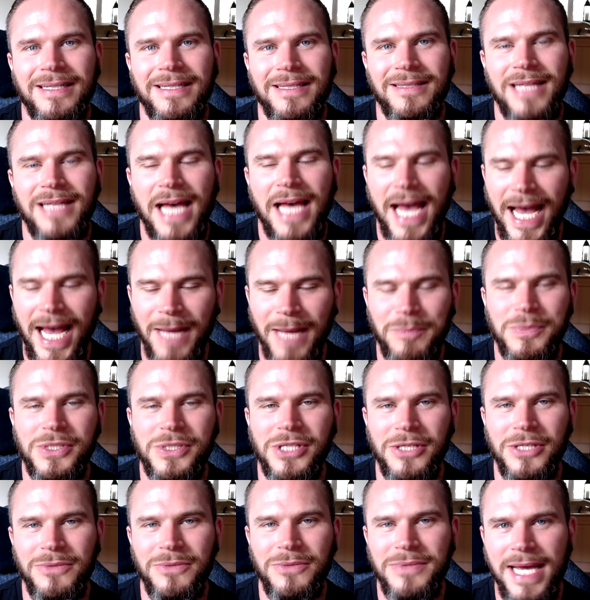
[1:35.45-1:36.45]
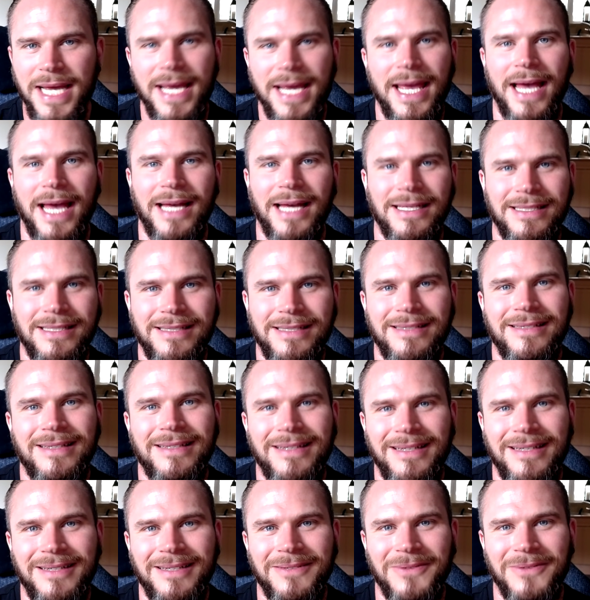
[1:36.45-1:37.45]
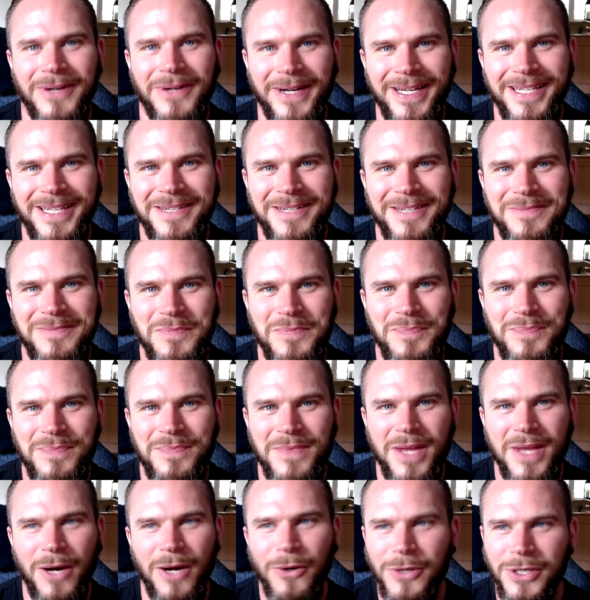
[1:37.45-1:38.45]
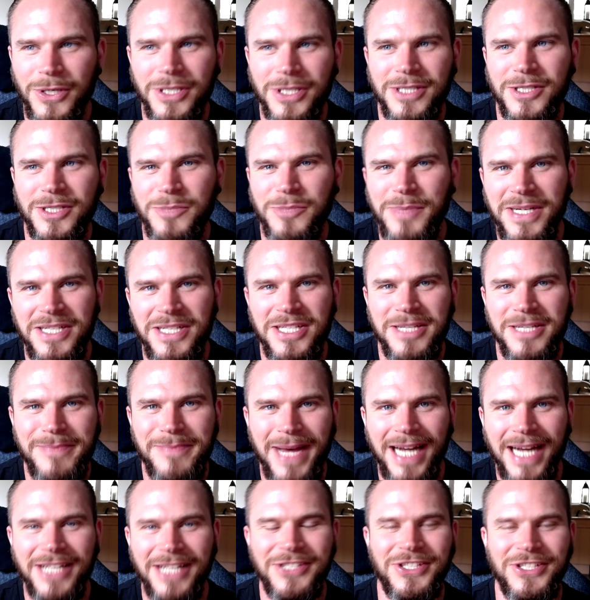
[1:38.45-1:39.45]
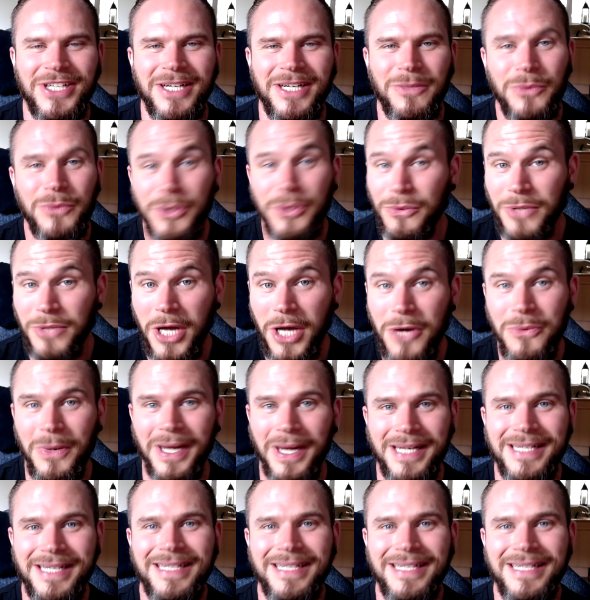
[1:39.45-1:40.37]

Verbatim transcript: They're absolute dickheads, right? I'll go speak to the manager. We all know one.